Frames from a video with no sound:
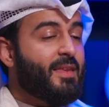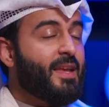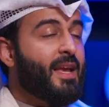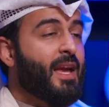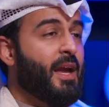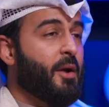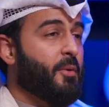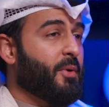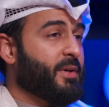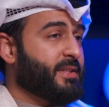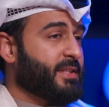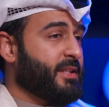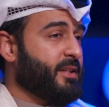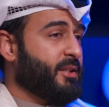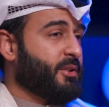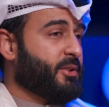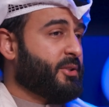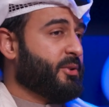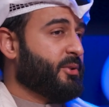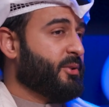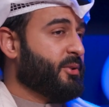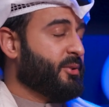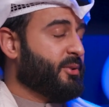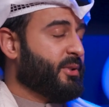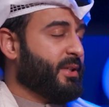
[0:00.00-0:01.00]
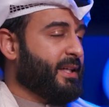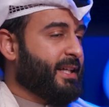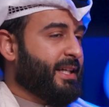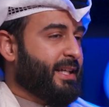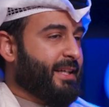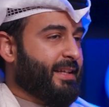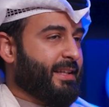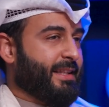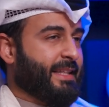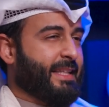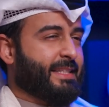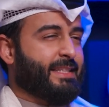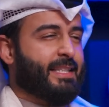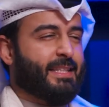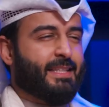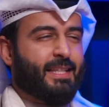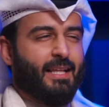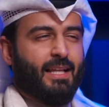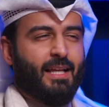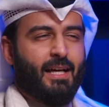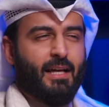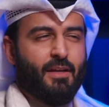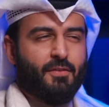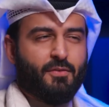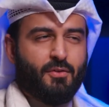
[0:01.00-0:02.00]
I wasn't into the city
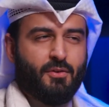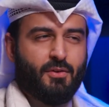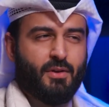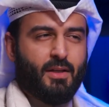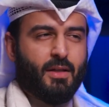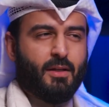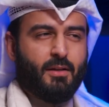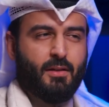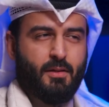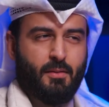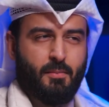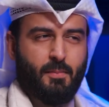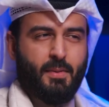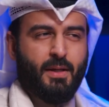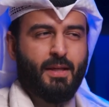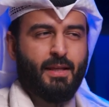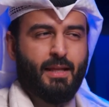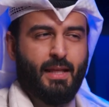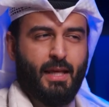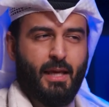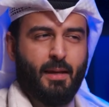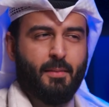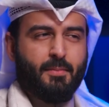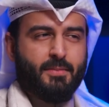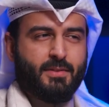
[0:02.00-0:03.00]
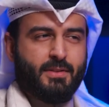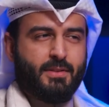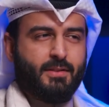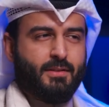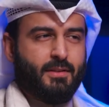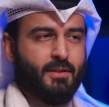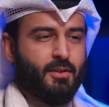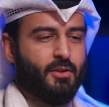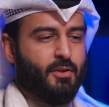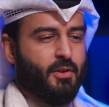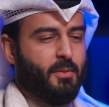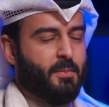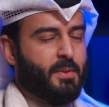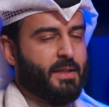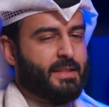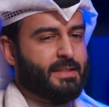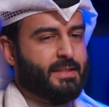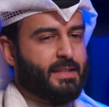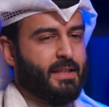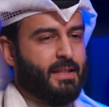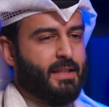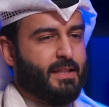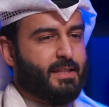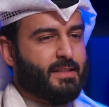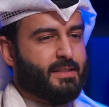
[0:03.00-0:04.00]
life or like the big names, you know, the big
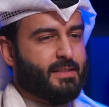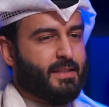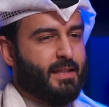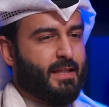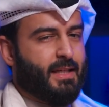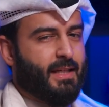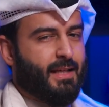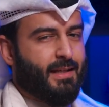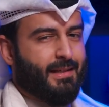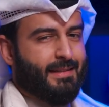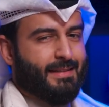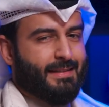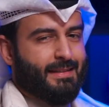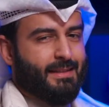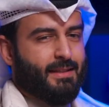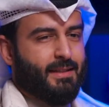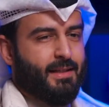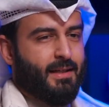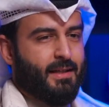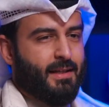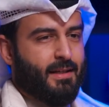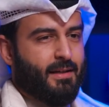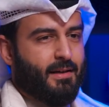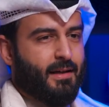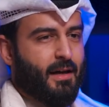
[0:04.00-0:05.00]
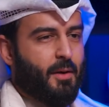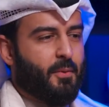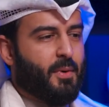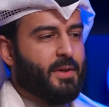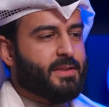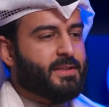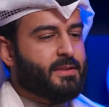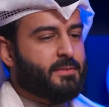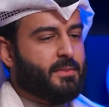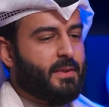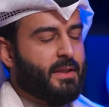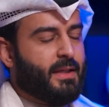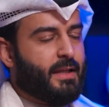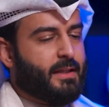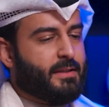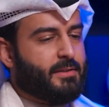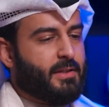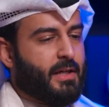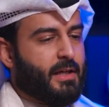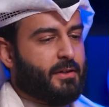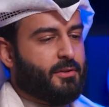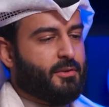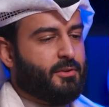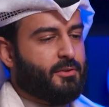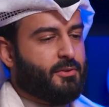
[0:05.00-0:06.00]
cities. I wasn't really
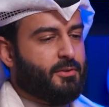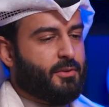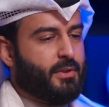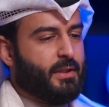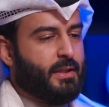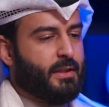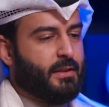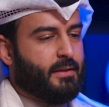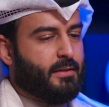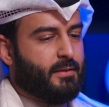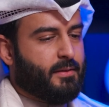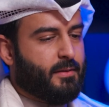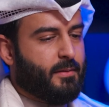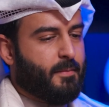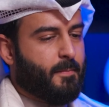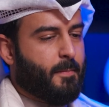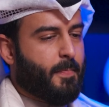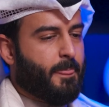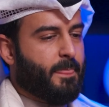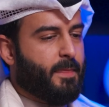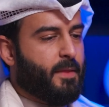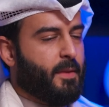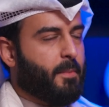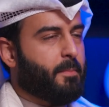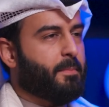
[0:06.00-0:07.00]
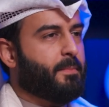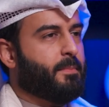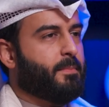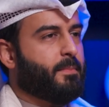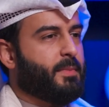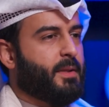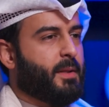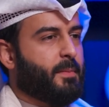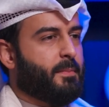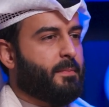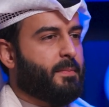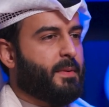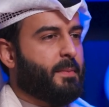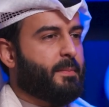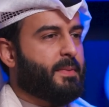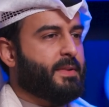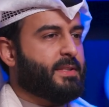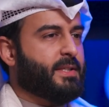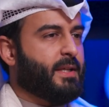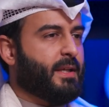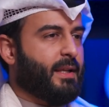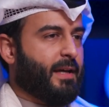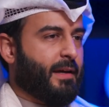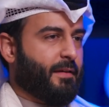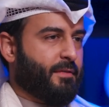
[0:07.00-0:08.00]
attracted to the
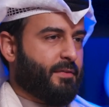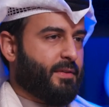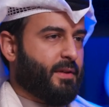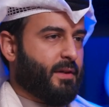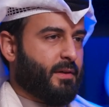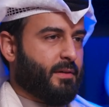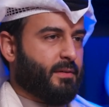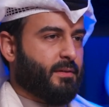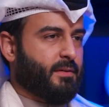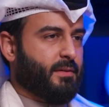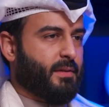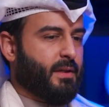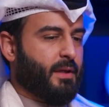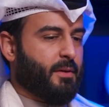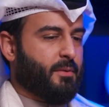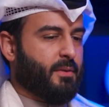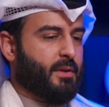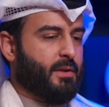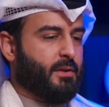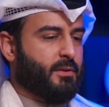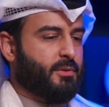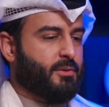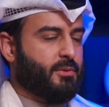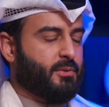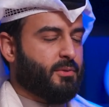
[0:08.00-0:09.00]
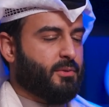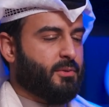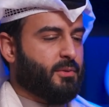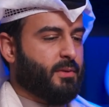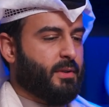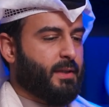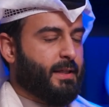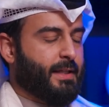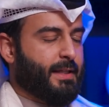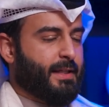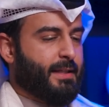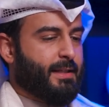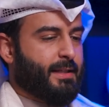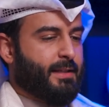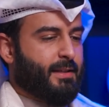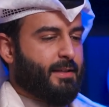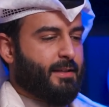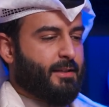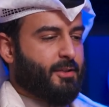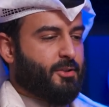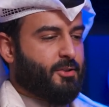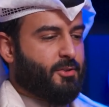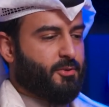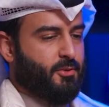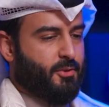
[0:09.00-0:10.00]
busy life there. I wanted to
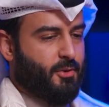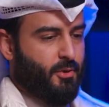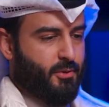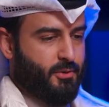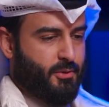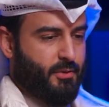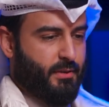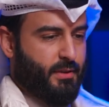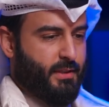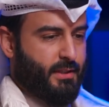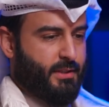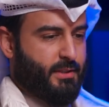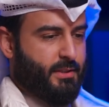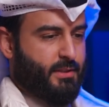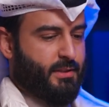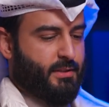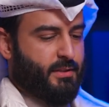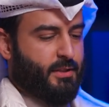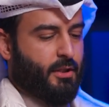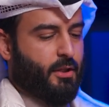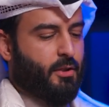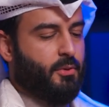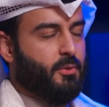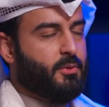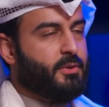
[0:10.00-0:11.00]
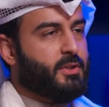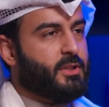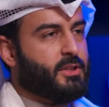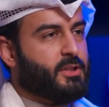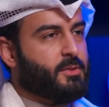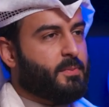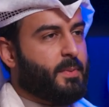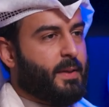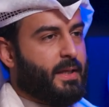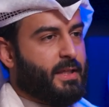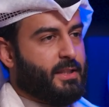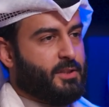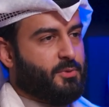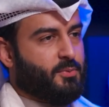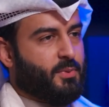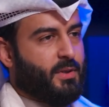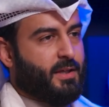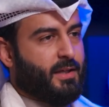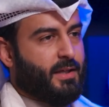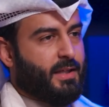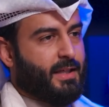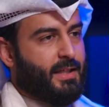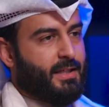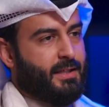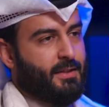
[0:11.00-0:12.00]
go to this secluded space
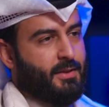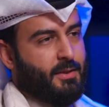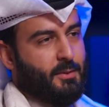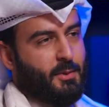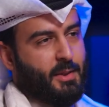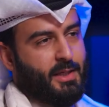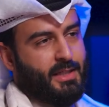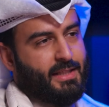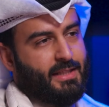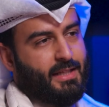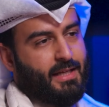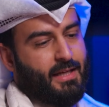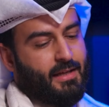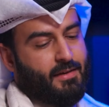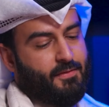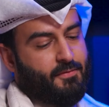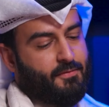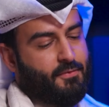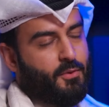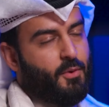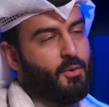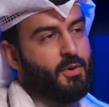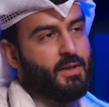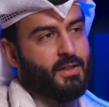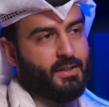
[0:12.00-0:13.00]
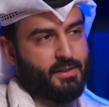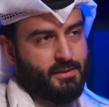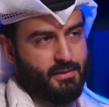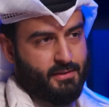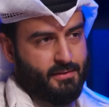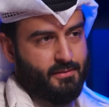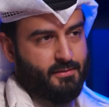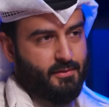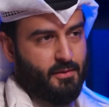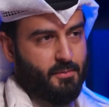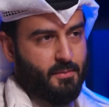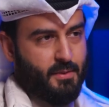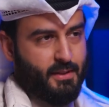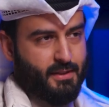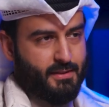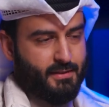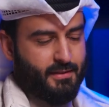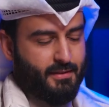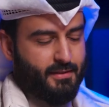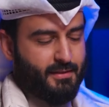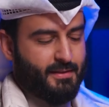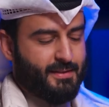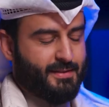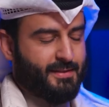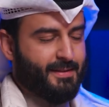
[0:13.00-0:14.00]
where I can focus on my
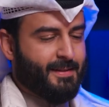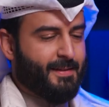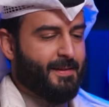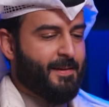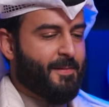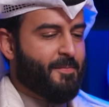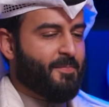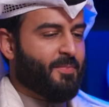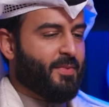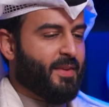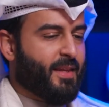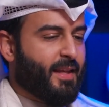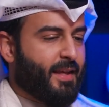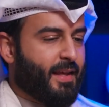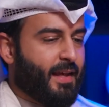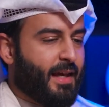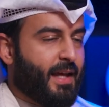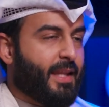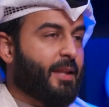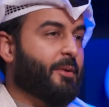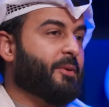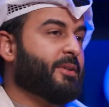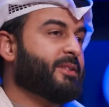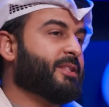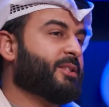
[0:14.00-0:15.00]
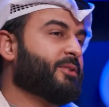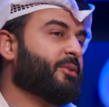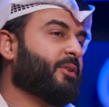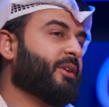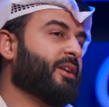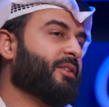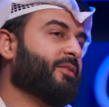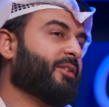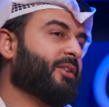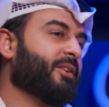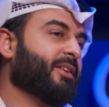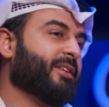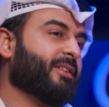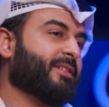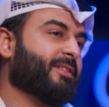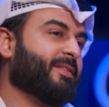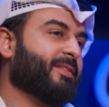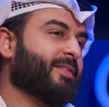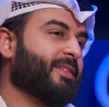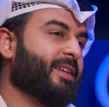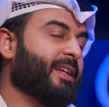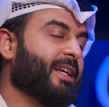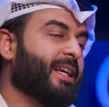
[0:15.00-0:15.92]
studies. And that was the story of Oregon.